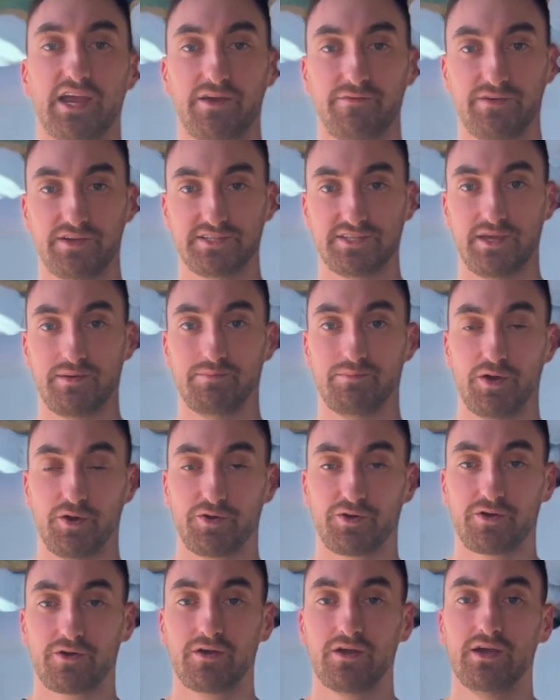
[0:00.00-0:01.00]
if it's a
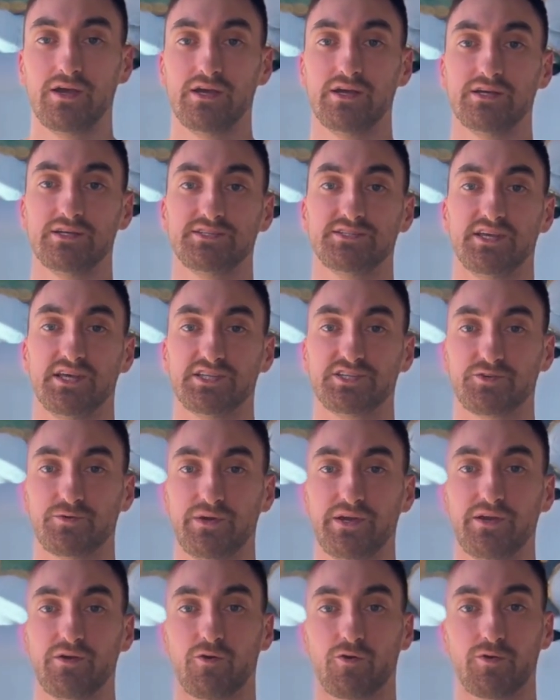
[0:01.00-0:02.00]
motor,
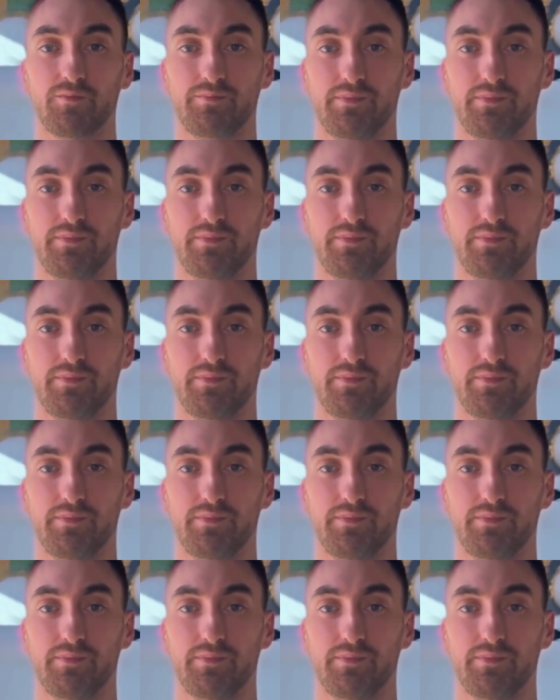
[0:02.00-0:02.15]
sensory, or